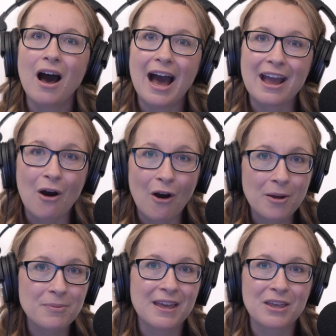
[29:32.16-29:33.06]
I
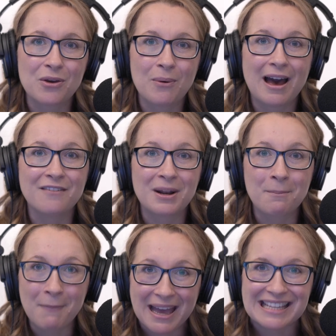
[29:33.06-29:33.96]
hope that you have an
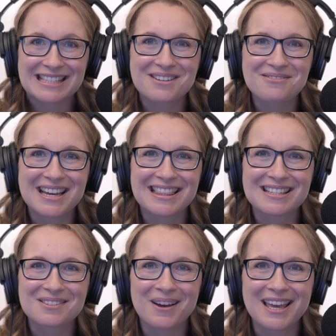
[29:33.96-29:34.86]
amazing week
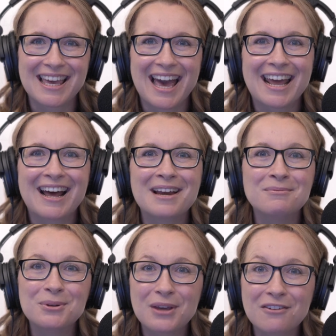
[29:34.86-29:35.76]
this week, and I am
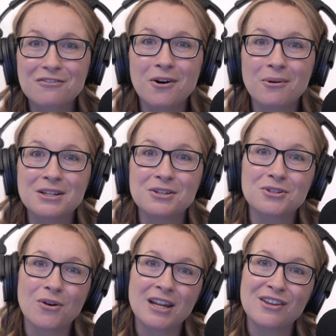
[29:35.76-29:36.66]
looking forward to
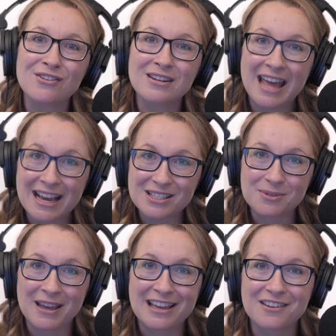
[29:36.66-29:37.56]
joining you next
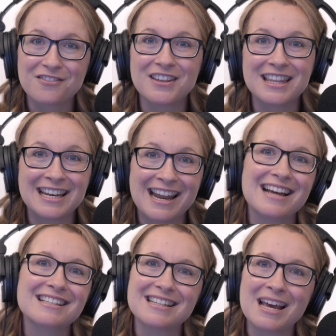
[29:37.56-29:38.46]
week for the
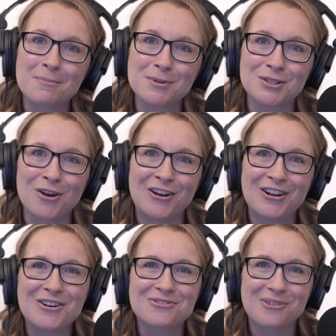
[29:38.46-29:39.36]
next episode
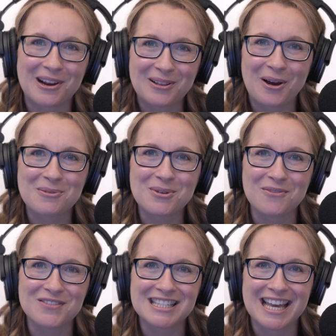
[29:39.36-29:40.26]
of Real Hope
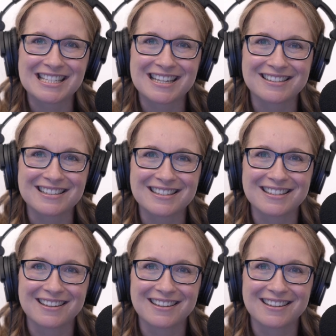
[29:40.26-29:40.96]
Conversations.